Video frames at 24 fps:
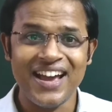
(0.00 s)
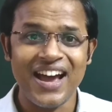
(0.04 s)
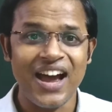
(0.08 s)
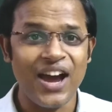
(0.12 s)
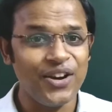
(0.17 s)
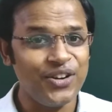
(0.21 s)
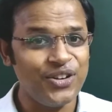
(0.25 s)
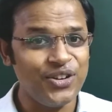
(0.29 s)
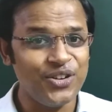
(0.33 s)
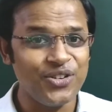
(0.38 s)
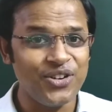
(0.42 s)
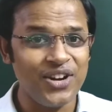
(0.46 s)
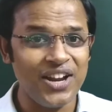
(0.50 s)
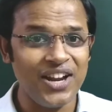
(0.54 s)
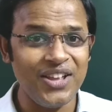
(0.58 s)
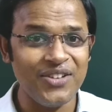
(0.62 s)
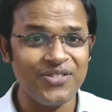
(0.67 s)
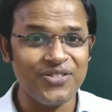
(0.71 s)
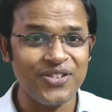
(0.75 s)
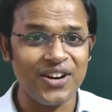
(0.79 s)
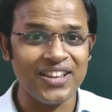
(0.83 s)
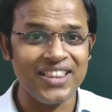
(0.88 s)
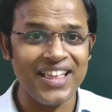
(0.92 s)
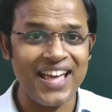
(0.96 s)
Are you ready
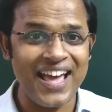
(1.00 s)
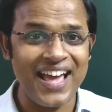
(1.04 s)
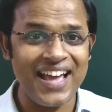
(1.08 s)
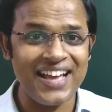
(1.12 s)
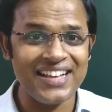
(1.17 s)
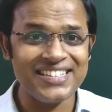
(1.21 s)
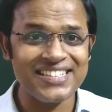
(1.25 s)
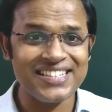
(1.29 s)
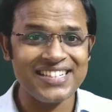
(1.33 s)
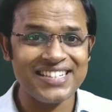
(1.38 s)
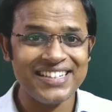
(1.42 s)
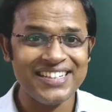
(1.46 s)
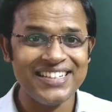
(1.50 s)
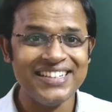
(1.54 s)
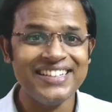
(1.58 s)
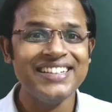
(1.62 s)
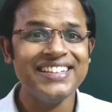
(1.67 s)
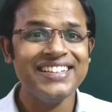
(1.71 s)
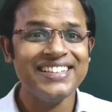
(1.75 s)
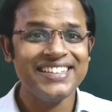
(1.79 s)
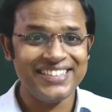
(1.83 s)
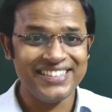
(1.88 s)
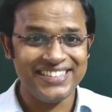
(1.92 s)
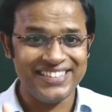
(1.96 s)
for that?
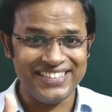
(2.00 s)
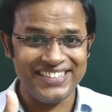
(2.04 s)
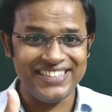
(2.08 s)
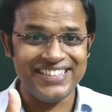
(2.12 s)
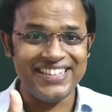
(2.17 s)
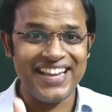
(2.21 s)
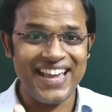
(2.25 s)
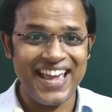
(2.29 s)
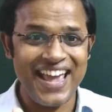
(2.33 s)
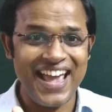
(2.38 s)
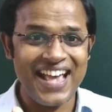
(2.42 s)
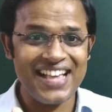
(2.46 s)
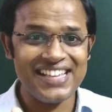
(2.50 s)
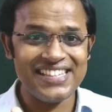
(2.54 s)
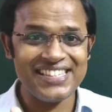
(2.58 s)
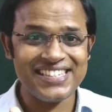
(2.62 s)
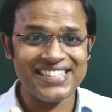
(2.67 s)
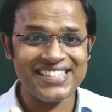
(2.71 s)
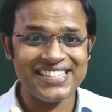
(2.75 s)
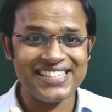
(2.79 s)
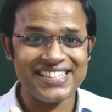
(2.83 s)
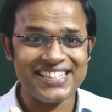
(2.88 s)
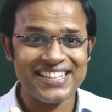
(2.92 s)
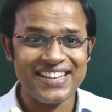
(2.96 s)

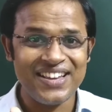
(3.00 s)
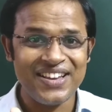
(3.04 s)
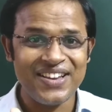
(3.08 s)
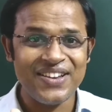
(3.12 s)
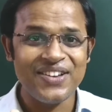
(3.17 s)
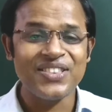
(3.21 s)
Yes?